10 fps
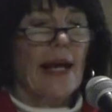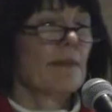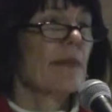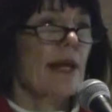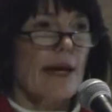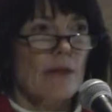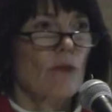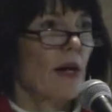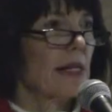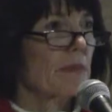I'm not a
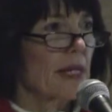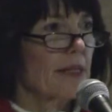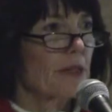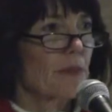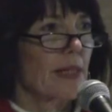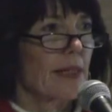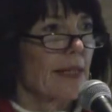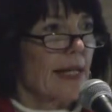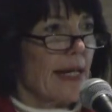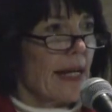winemaker, but
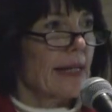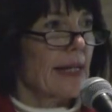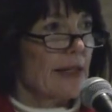I,